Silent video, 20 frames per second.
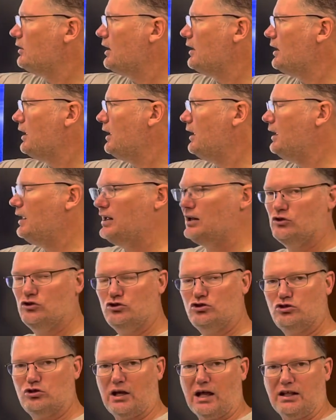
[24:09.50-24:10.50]
and a
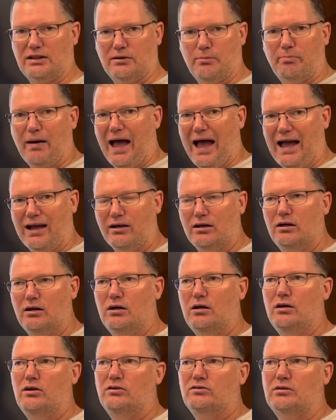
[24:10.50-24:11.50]
hinge at the back.
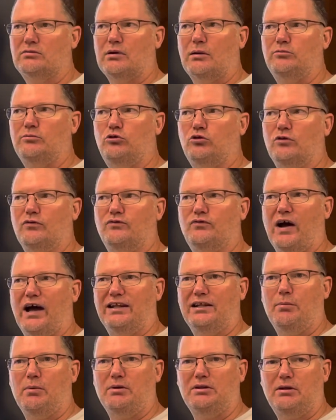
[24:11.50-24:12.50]
Sometimes you can find
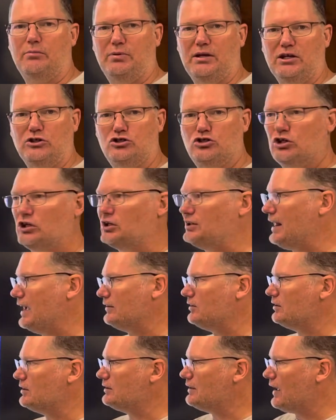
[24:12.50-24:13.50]
them at the beach
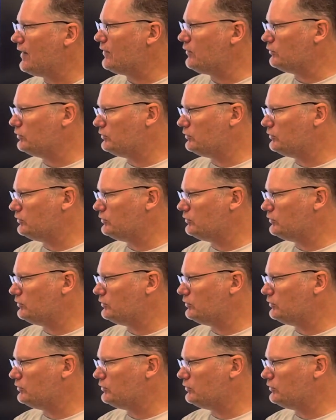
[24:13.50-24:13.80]
connected together